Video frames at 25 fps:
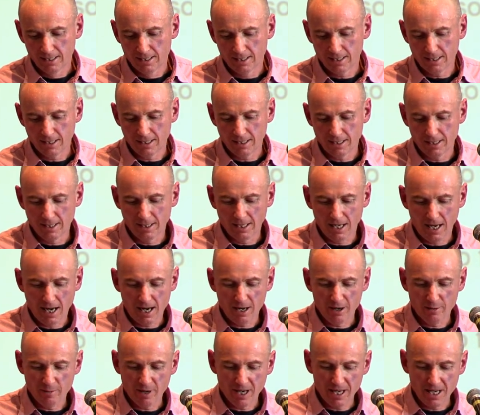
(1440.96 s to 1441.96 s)
The
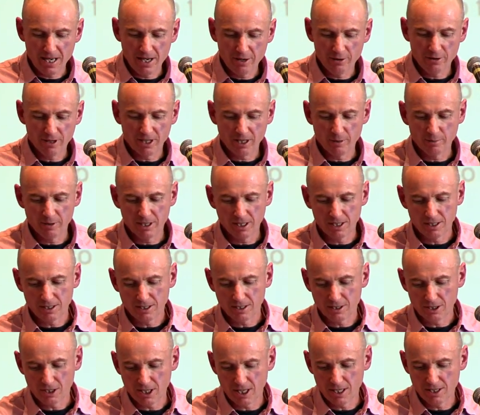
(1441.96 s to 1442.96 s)
RMA hearing committees
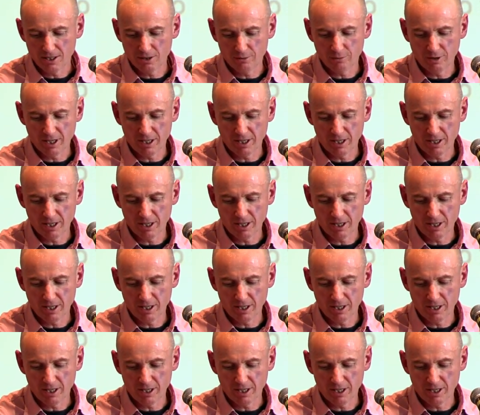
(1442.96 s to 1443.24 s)
can change the